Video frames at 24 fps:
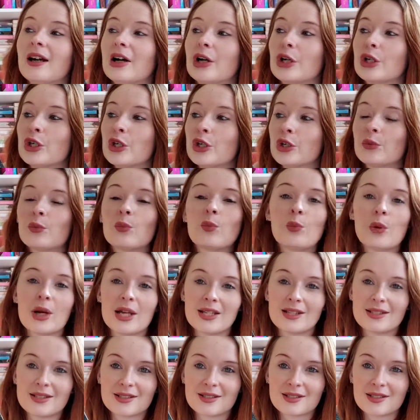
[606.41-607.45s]
I couldn't
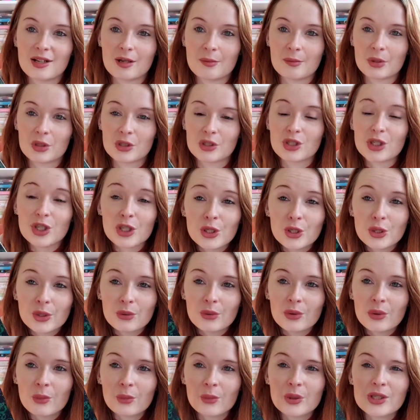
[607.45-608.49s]
wait to start book
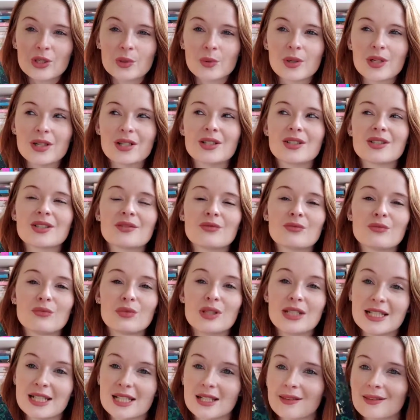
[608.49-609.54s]
two, which we are
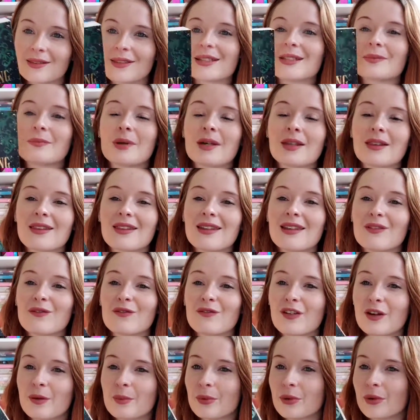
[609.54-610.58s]
reading this month in
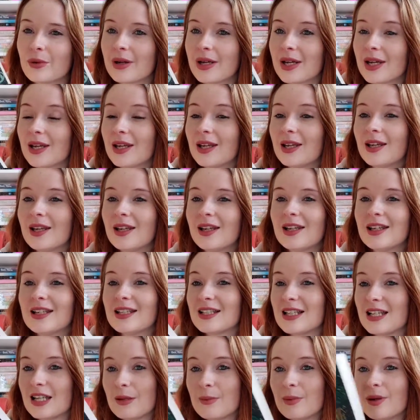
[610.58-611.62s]
February.
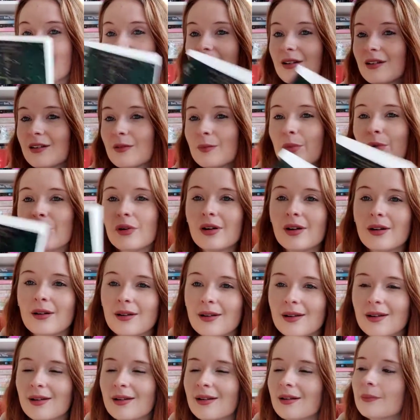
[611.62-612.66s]
TBR
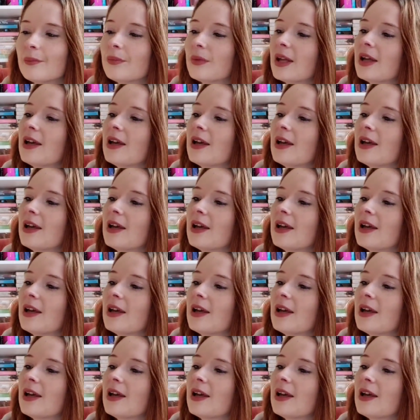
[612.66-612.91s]
spoiler.